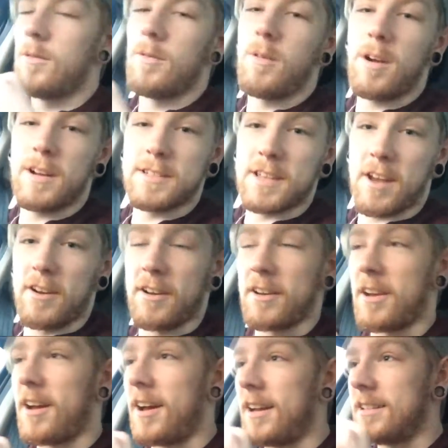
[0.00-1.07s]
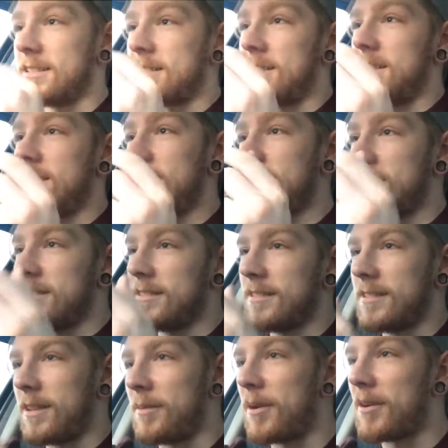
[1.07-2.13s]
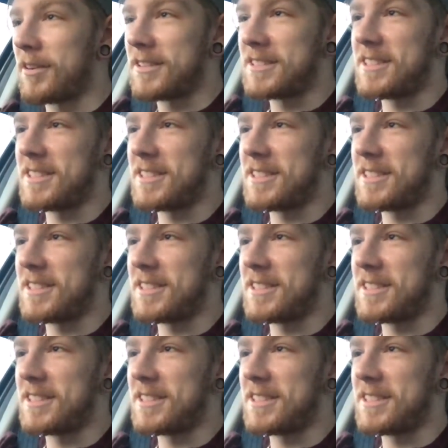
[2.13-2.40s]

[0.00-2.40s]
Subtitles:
What is going on, guys? I'm going